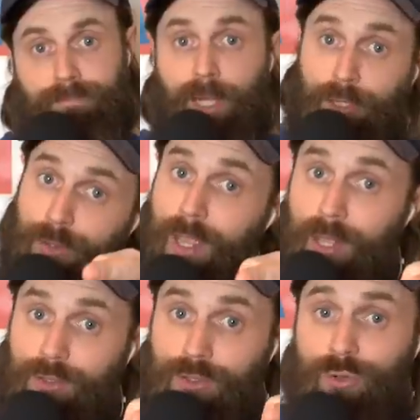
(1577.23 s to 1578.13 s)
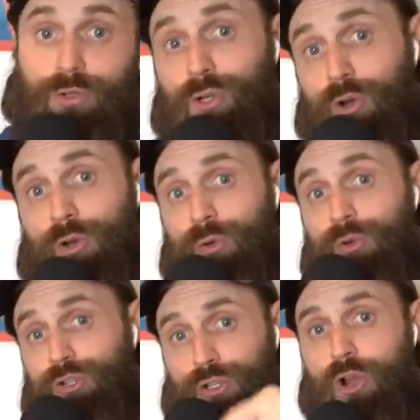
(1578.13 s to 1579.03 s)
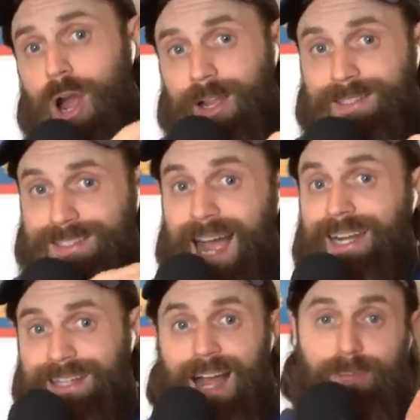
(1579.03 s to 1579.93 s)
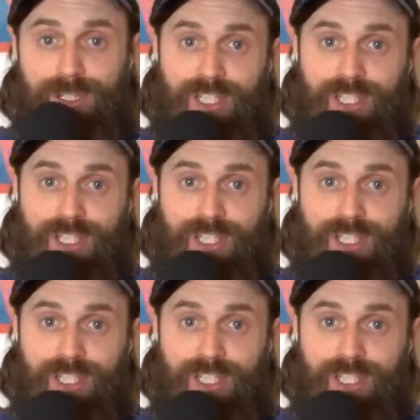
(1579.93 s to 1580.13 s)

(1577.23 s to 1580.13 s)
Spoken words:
And you can too. You can go to chalk.com,